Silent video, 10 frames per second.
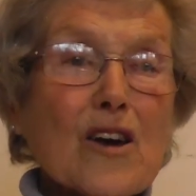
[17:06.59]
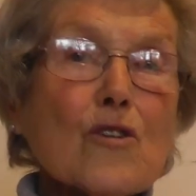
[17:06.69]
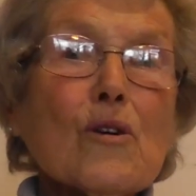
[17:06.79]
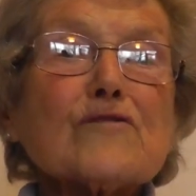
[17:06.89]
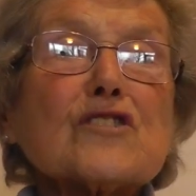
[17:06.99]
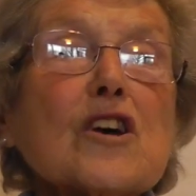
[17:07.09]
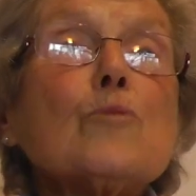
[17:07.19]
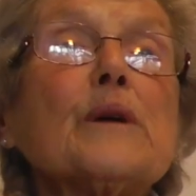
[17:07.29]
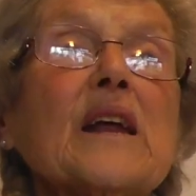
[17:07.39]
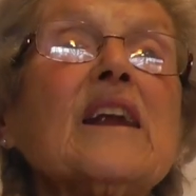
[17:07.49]
you have
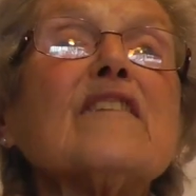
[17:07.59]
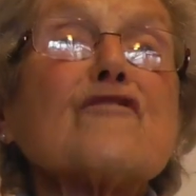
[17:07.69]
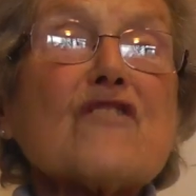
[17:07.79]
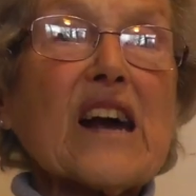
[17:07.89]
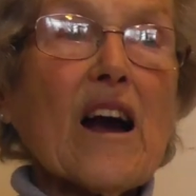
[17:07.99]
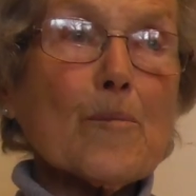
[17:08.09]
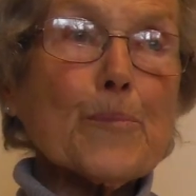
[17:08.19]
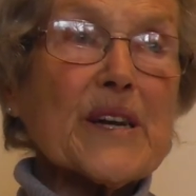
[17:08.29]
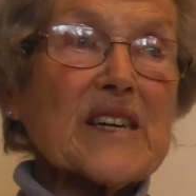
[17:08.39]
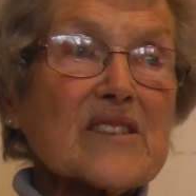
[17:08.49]
so many livery
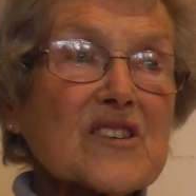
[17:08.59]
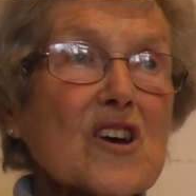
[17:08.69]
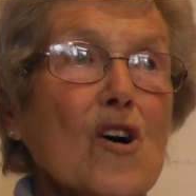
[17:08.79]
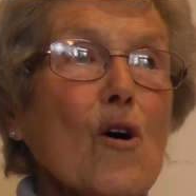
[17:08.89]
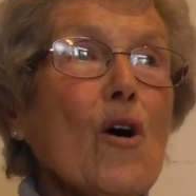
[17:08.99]
companies